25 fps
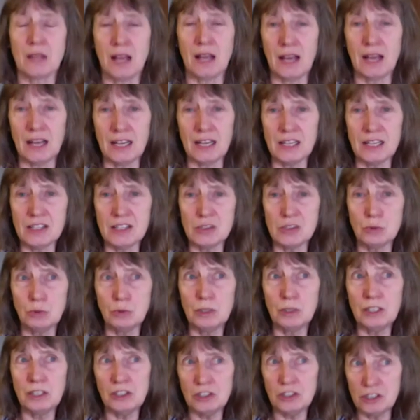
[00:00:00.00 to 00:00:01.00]
and
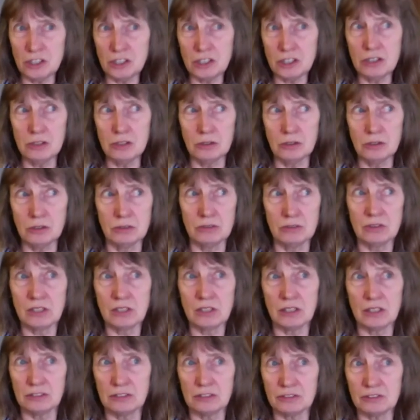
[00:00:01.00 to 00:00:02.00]
we knew
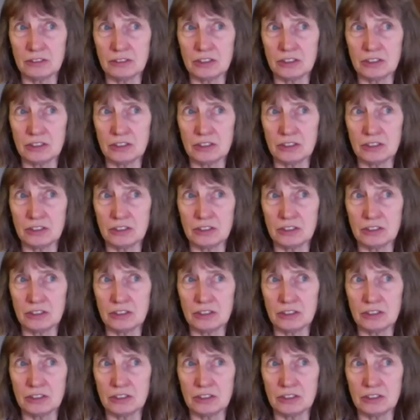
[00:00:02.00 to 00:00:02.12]
that